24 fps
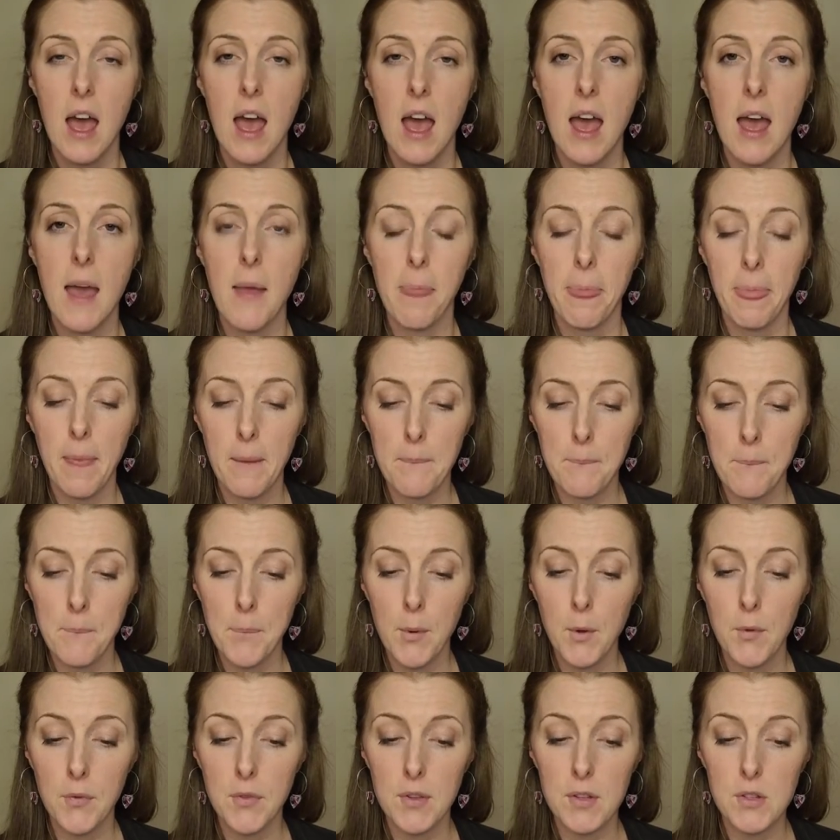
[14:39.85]

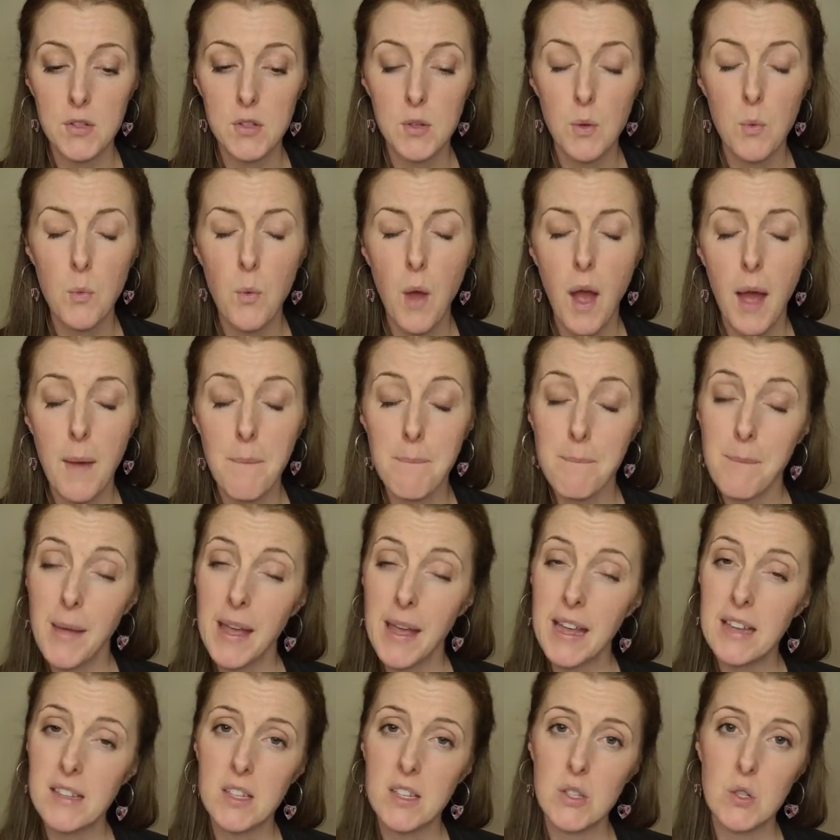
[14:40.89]
But there's some
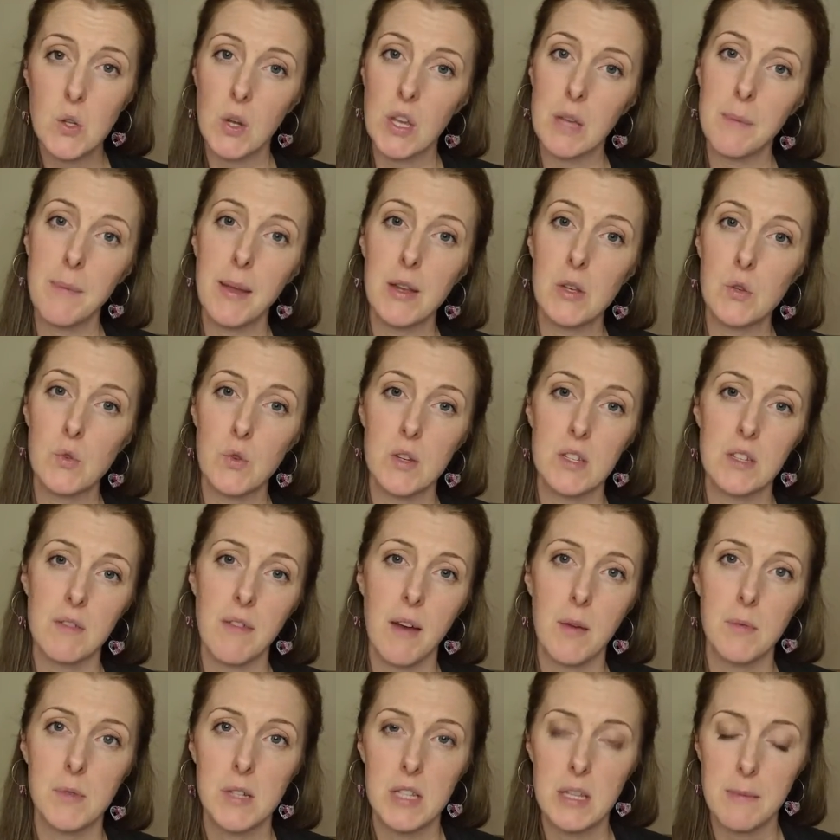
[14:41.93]
amazing documentaries
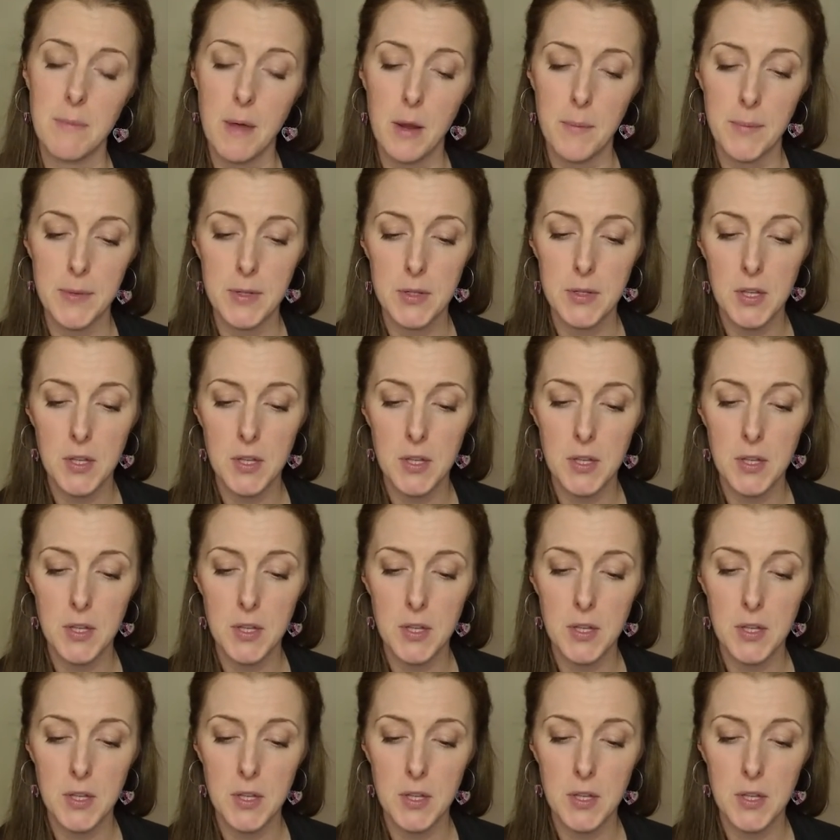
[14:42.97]
around at the moment.